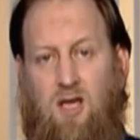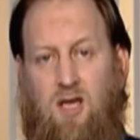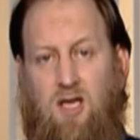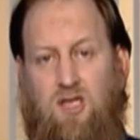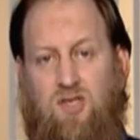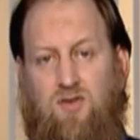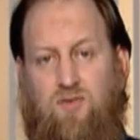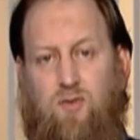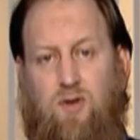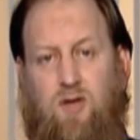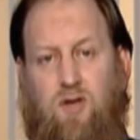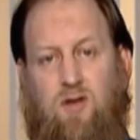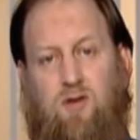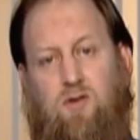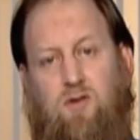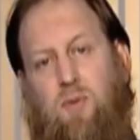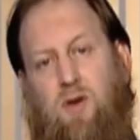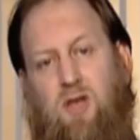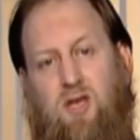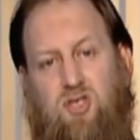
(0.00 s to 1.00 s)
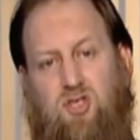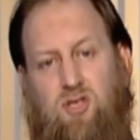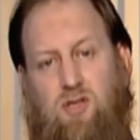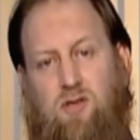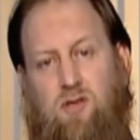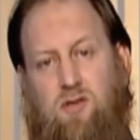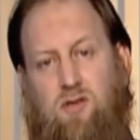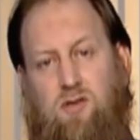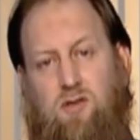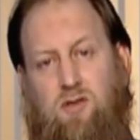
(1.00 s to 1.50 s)
his real
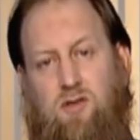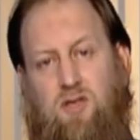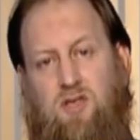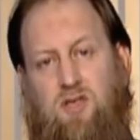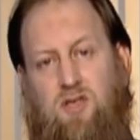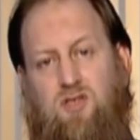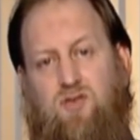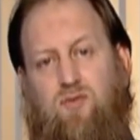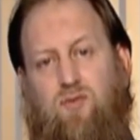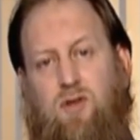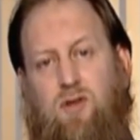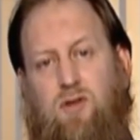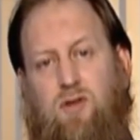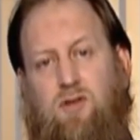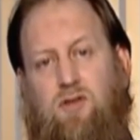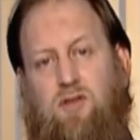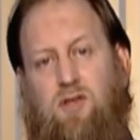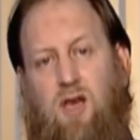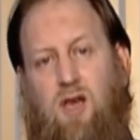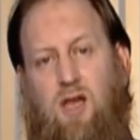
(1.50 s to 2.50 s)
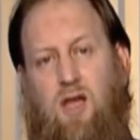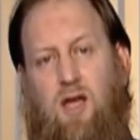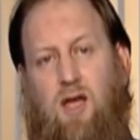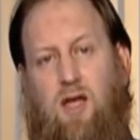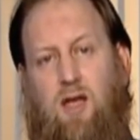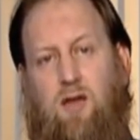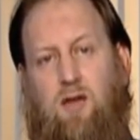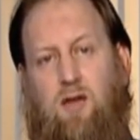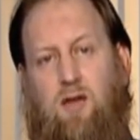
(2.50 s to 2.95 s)
pleasure, his real delight,